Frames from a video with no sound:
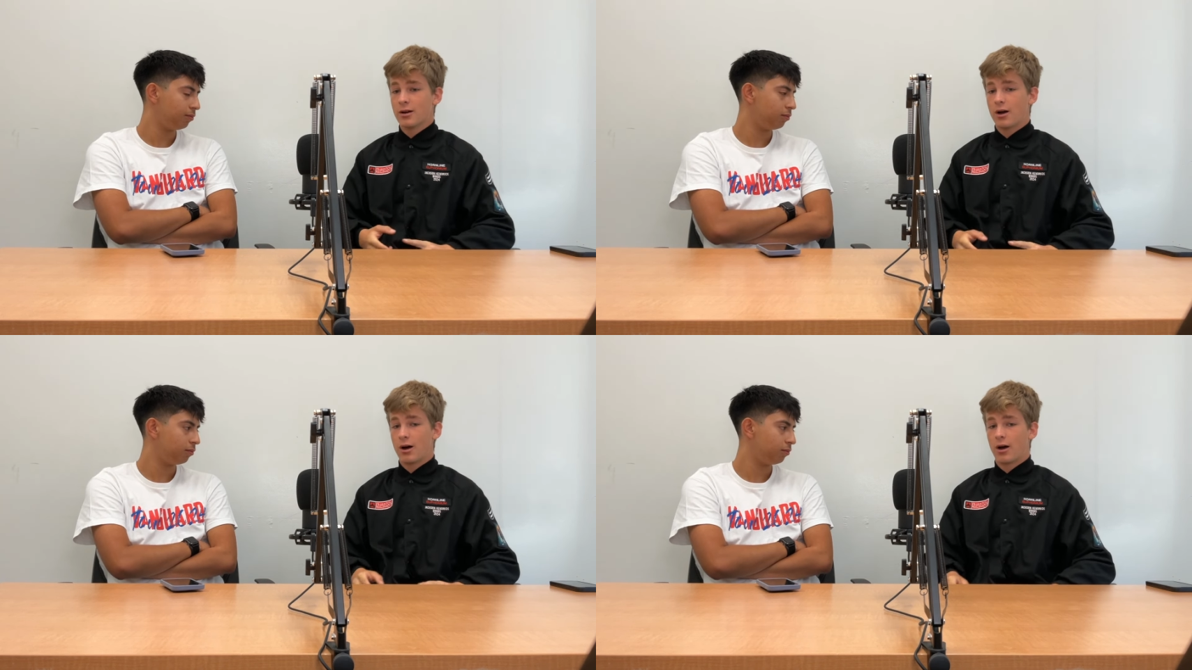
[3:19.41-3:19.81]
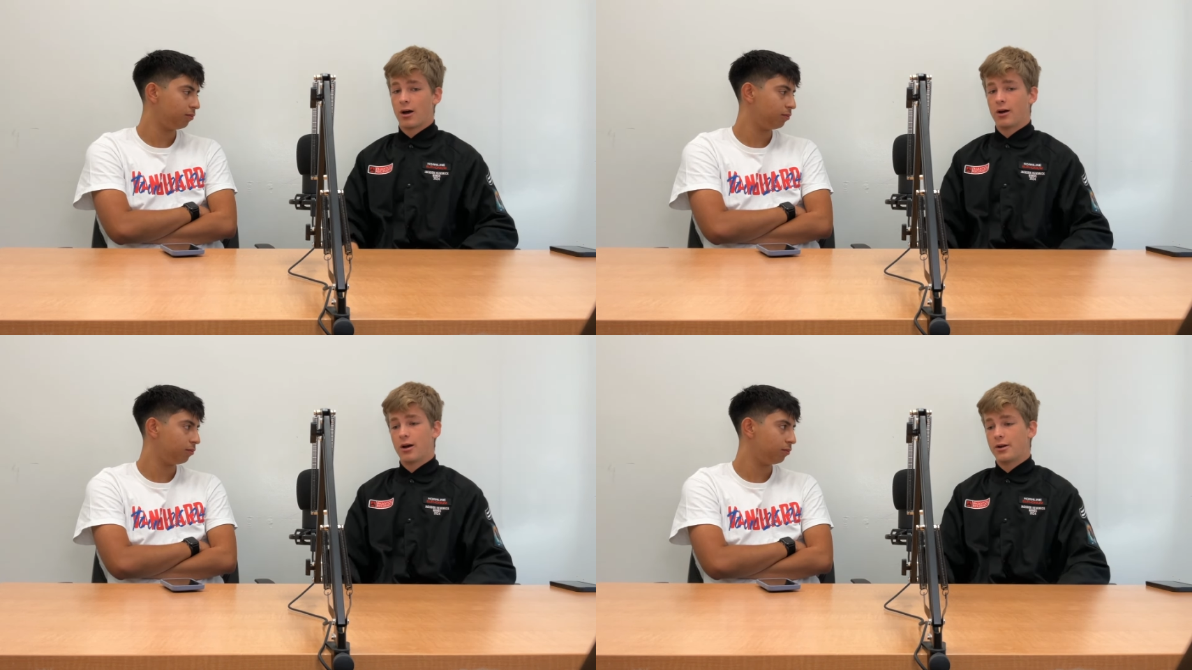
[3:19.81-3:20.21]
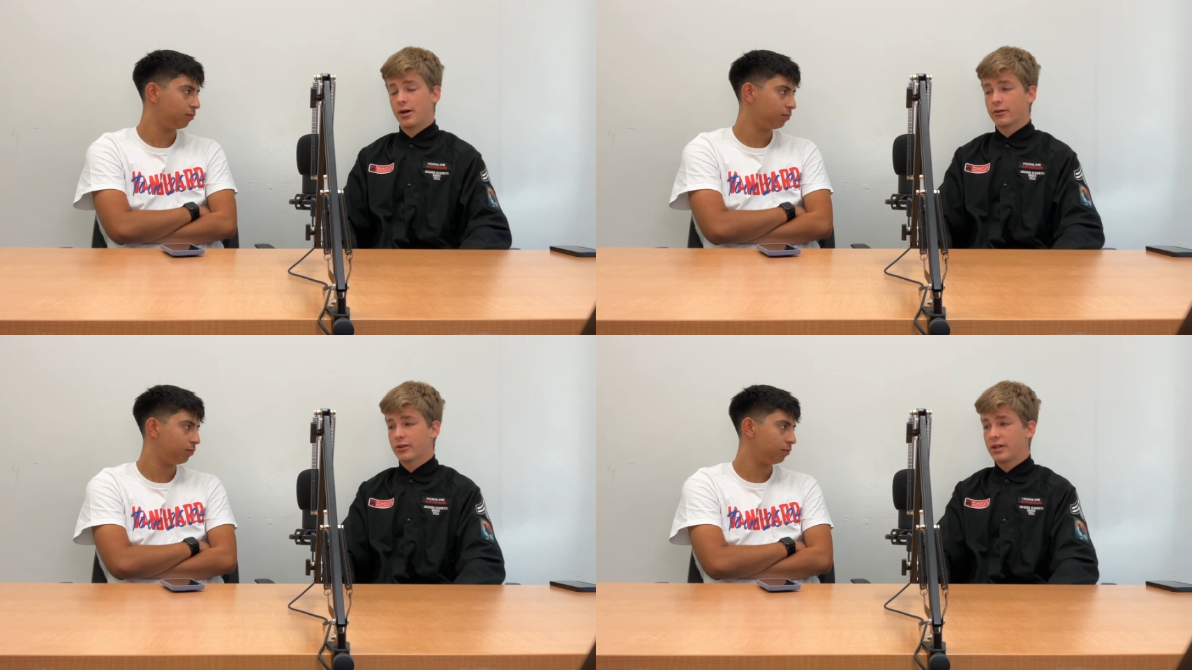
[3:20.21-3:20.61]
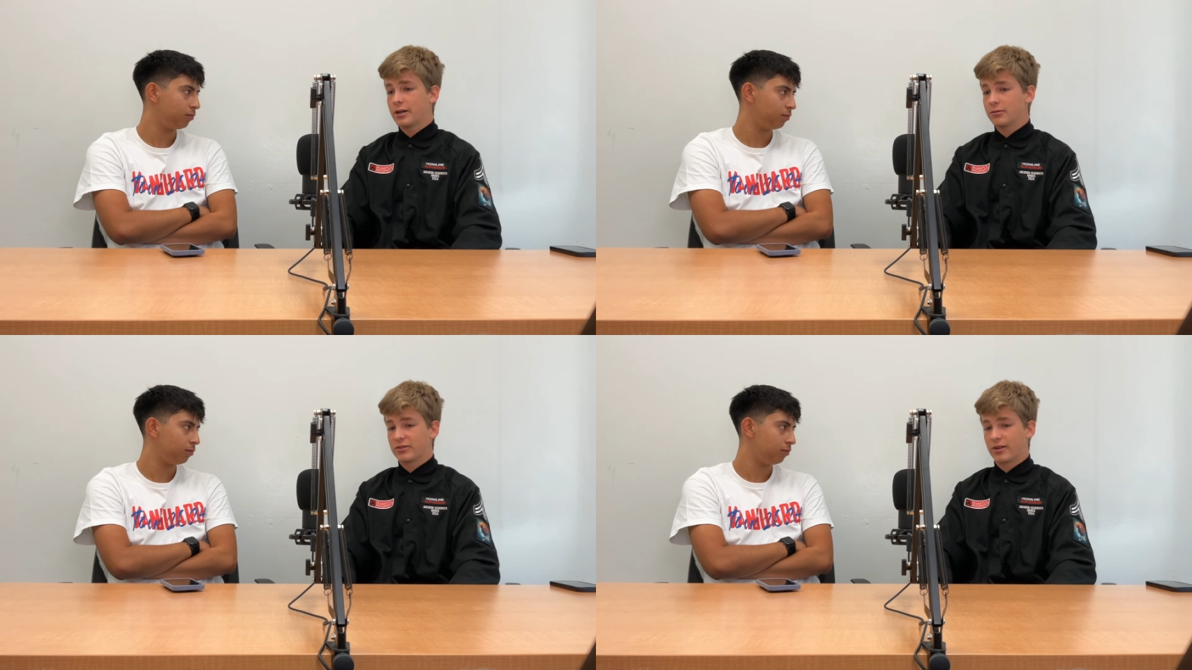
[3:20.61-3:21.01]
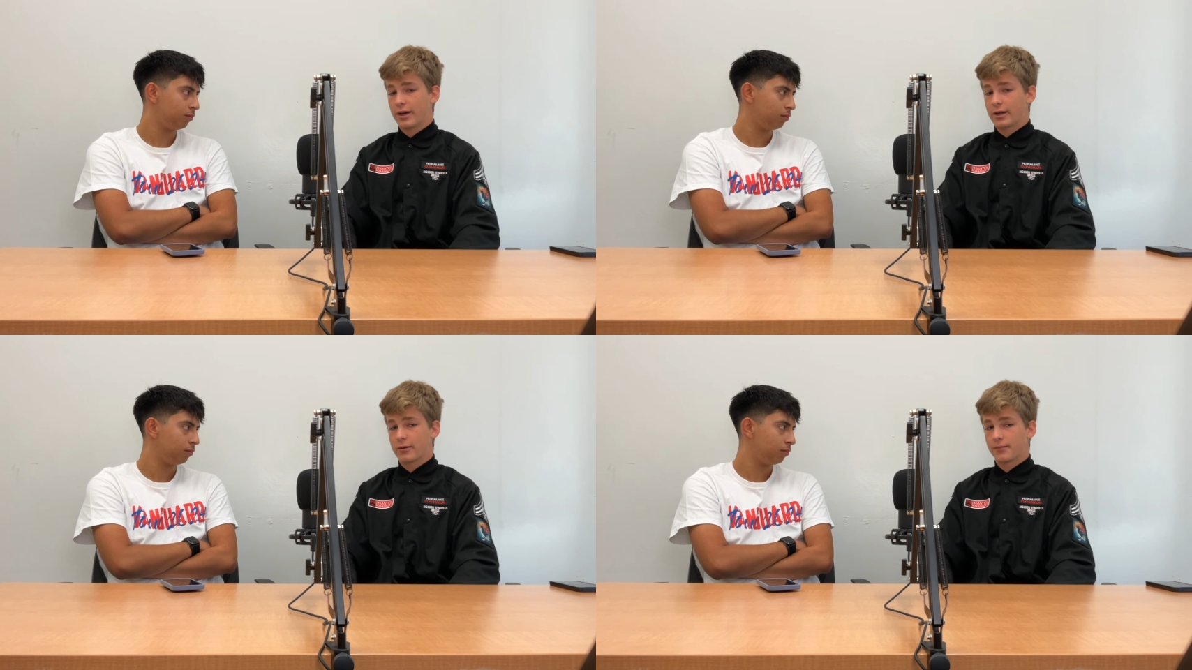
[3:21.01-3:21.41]
Speaker 1: Another thing was
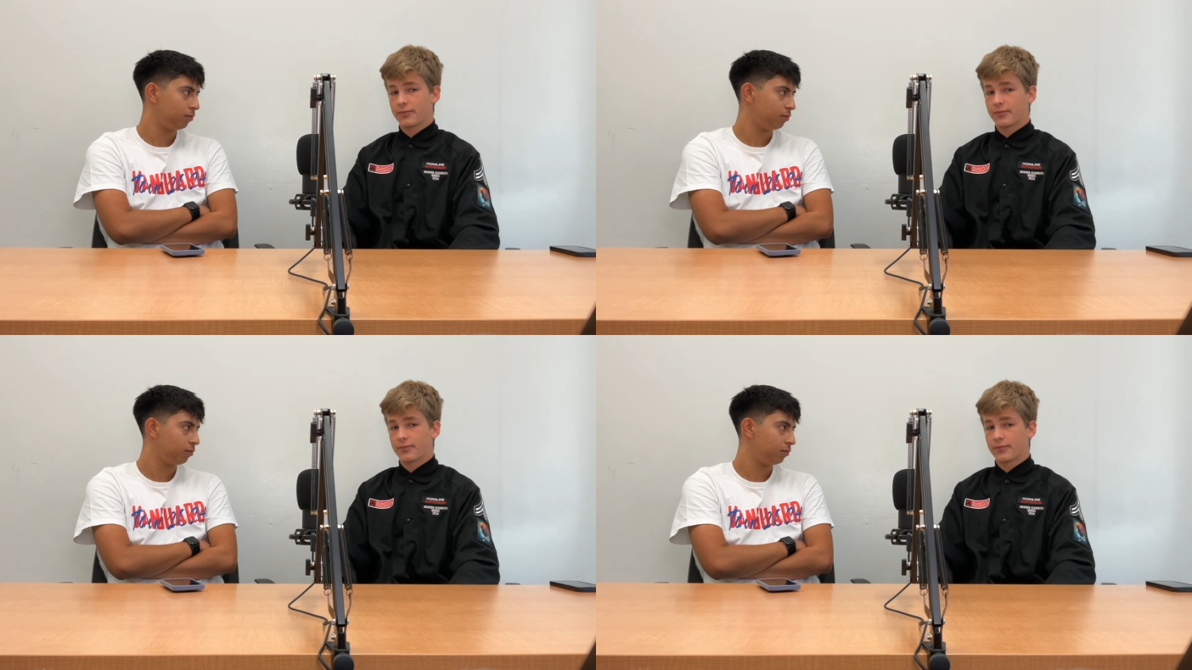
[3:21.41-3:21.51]
like